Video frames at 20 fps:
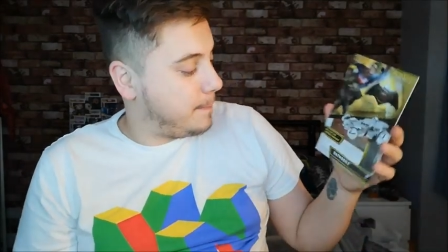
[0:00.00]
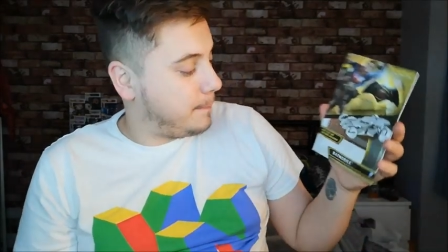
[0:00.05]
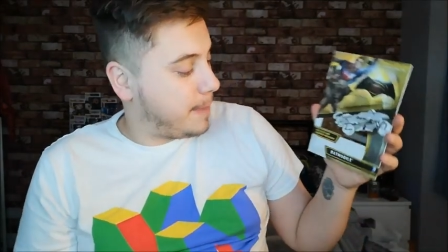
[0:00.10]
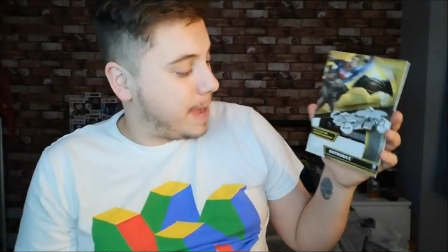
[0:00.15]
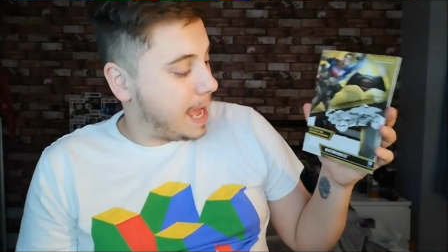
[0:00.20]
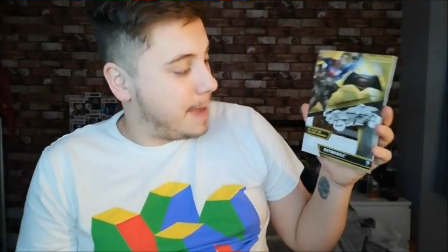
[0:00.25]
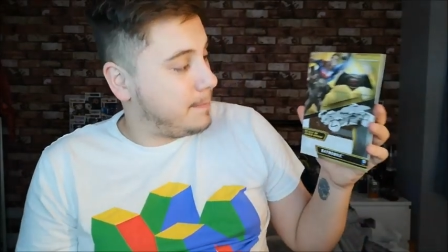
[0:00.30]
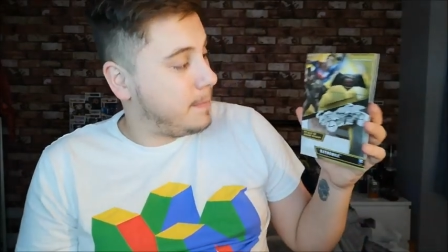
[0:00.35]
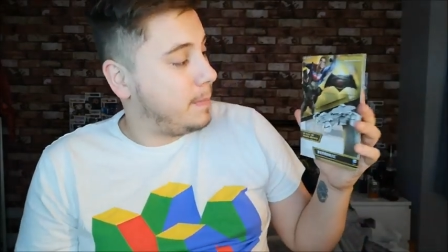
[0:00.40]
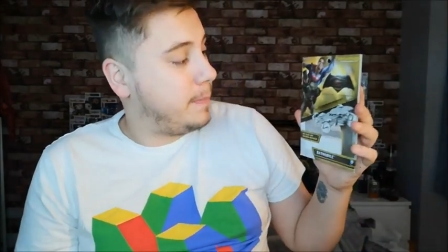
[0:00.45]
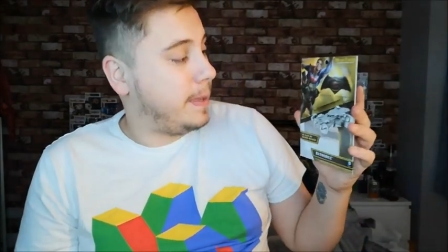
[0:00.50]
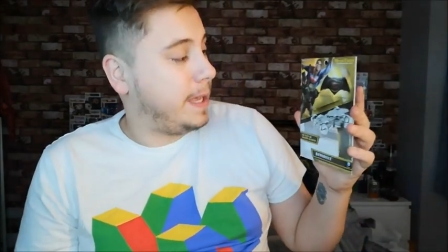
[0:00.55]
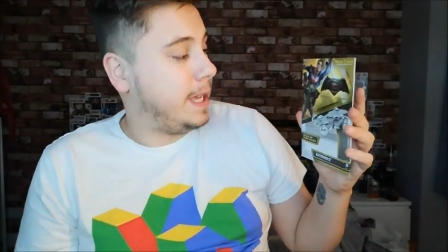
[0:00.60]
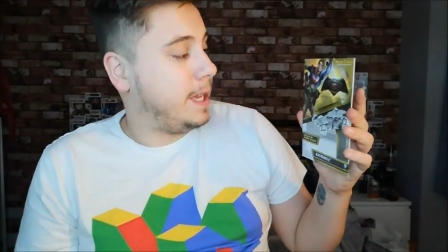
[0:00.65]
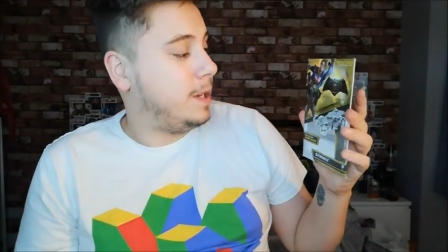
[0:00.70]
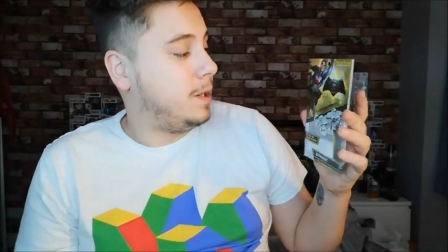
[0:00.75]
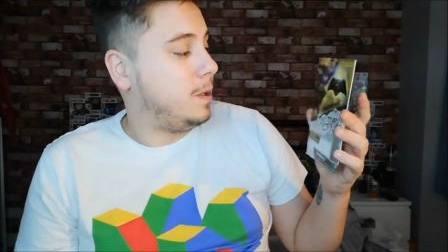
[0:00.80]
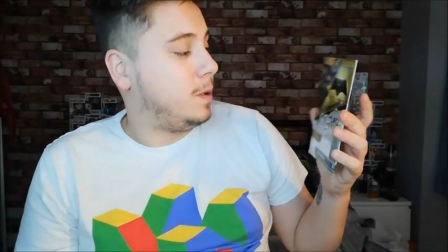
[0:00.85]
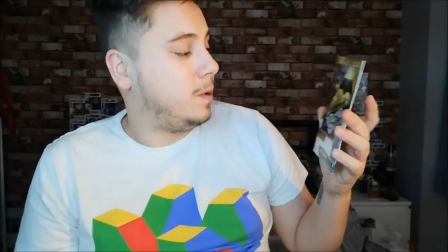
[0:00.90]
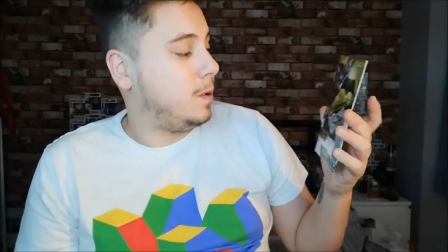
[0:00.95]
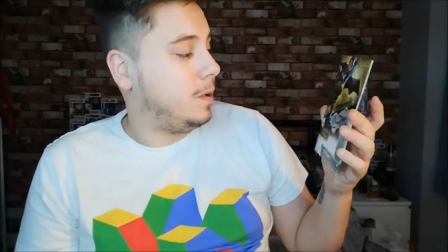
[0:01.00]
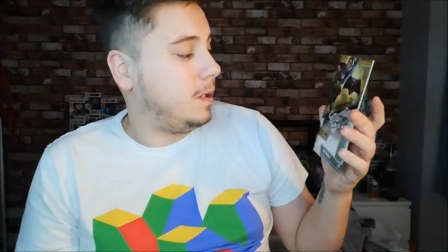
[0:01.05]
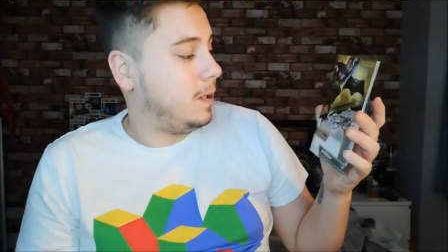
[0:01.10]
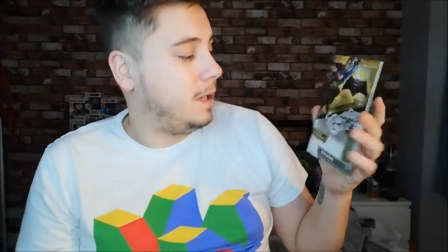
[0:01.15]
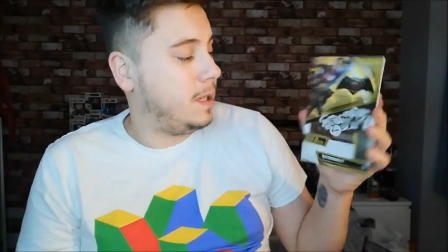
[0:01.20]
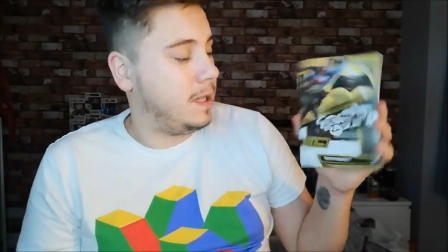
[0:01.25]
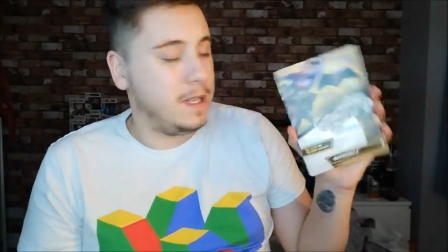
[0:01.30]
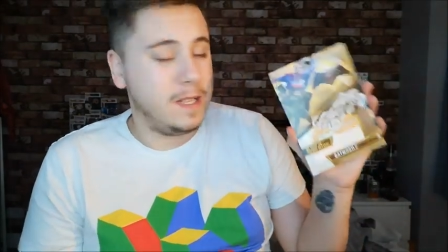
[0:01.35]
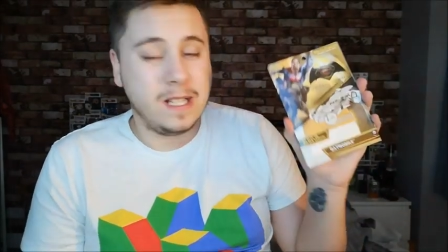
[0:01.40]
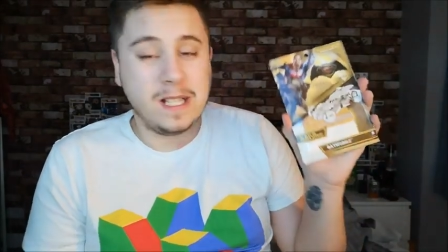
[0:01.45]
Batmobile
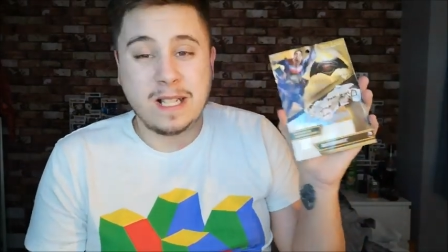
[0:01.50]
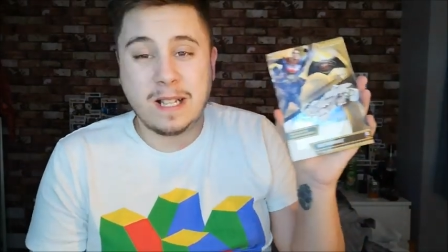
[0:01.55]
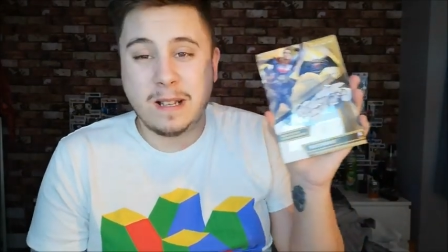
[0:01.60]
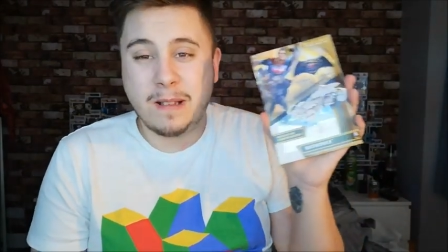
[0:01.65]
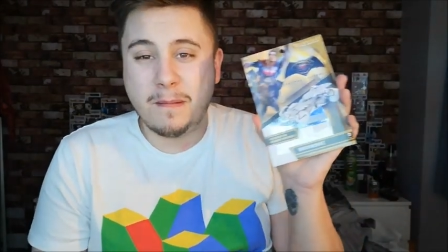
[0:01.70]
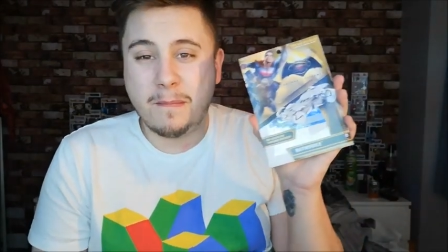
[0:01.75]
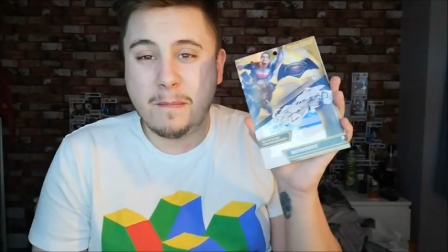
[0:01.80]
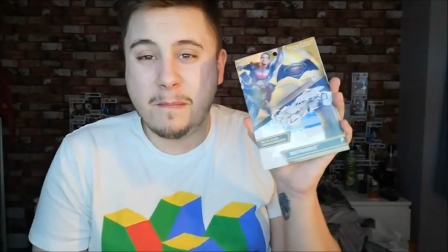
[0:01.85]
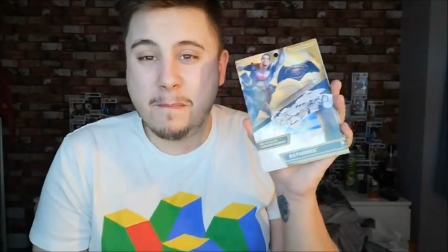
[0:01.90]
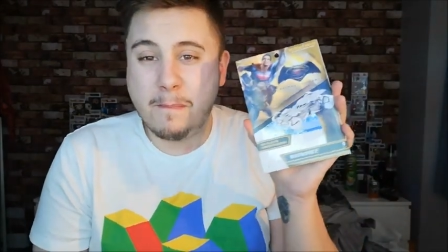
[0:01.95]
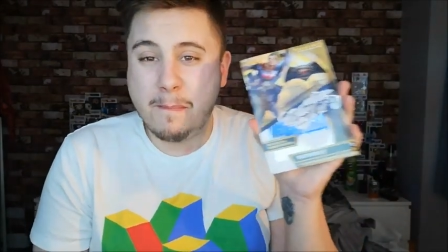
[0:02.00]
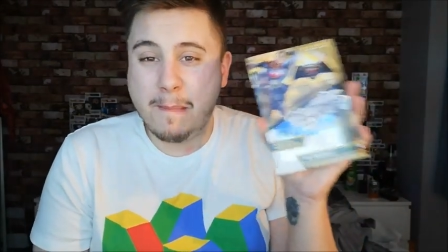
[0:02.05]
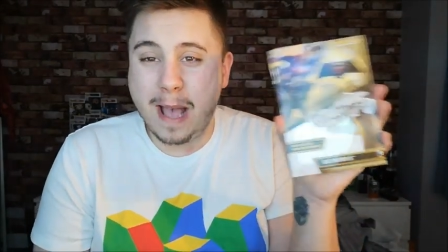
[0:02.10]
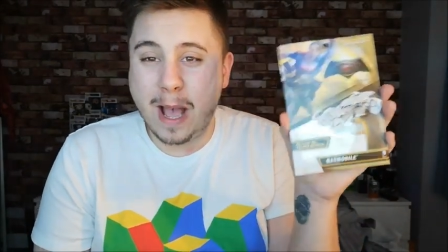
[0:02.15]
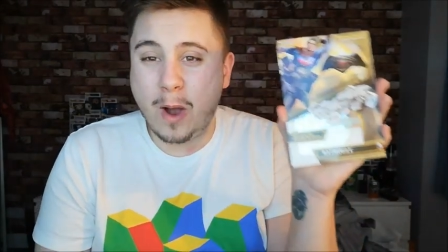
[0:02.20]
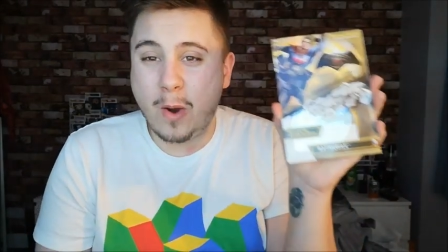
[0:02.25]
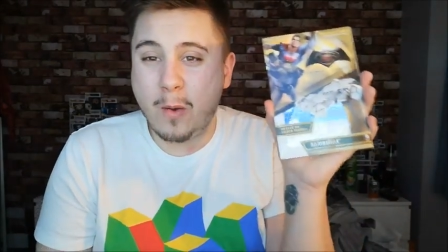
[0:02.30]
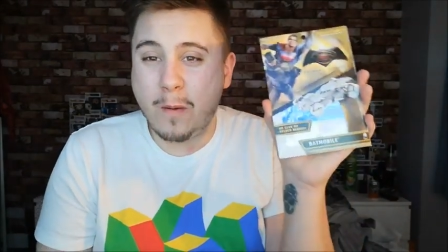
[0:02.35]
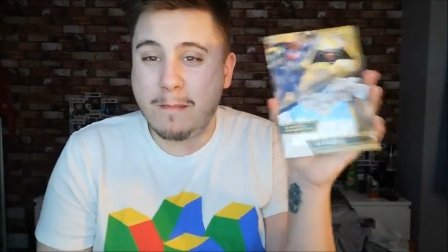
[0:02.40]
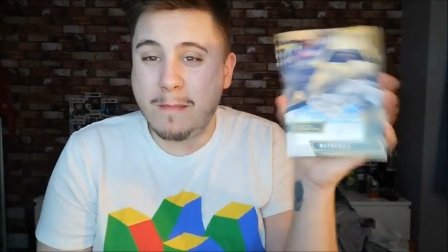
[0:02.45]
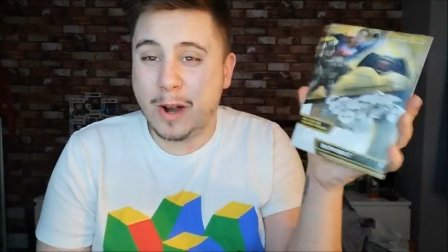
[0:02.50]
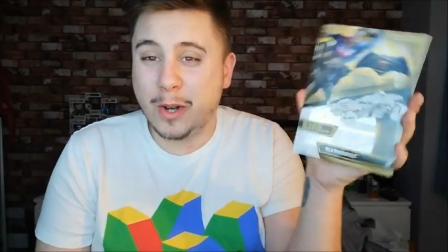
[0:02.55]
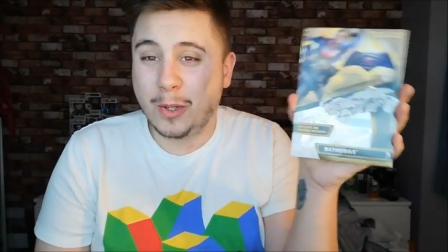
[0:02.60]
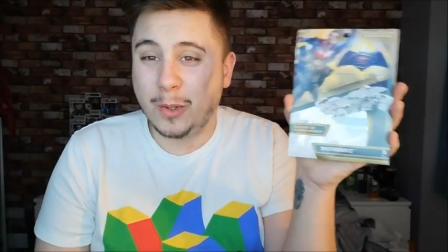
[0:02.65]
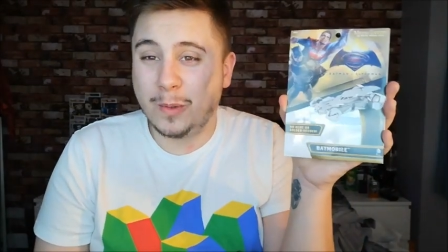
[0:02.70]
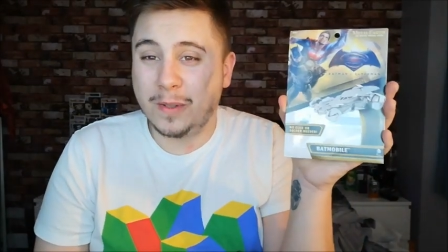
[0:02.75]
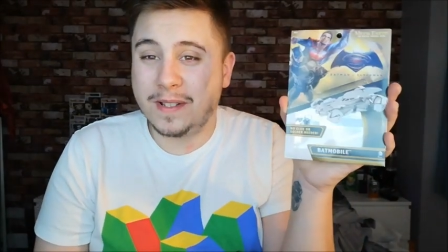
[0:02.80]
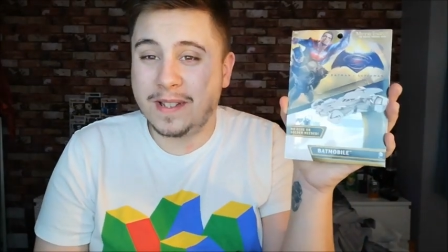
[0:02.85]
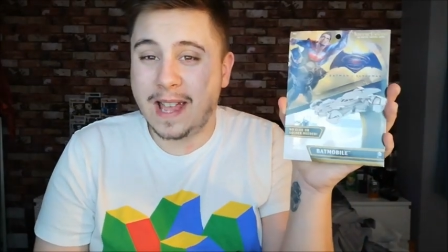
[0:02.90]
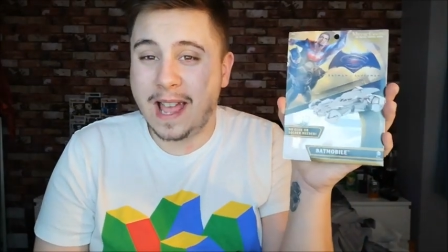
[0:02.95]
metal
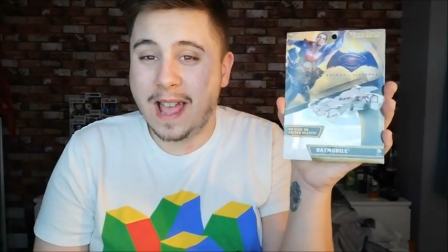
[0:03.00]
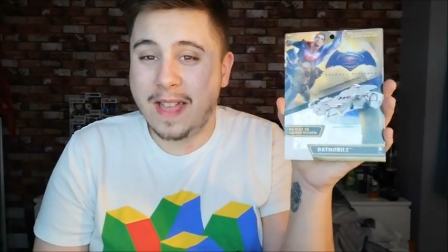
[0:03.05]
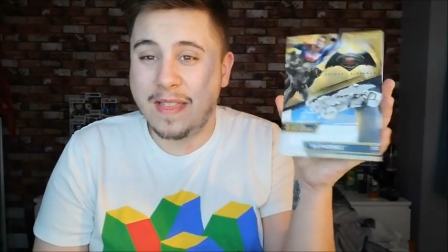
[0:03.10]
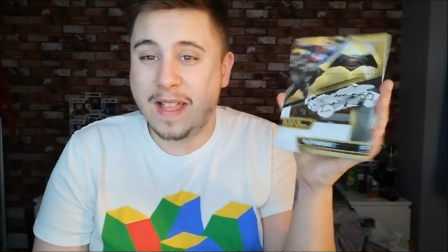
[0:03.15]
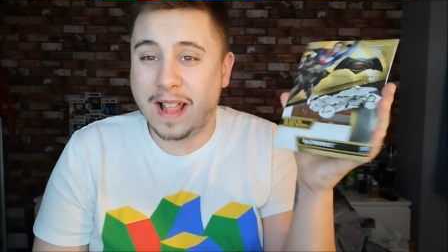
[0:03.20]
model set.